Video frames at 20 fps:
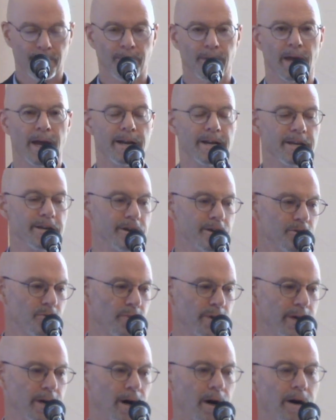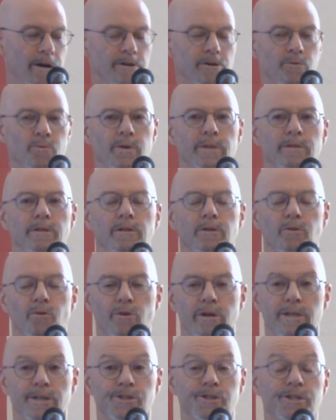And here we honor what the
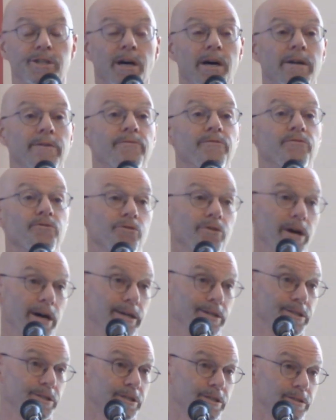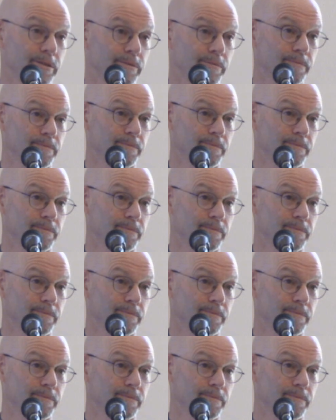Lord has done for us.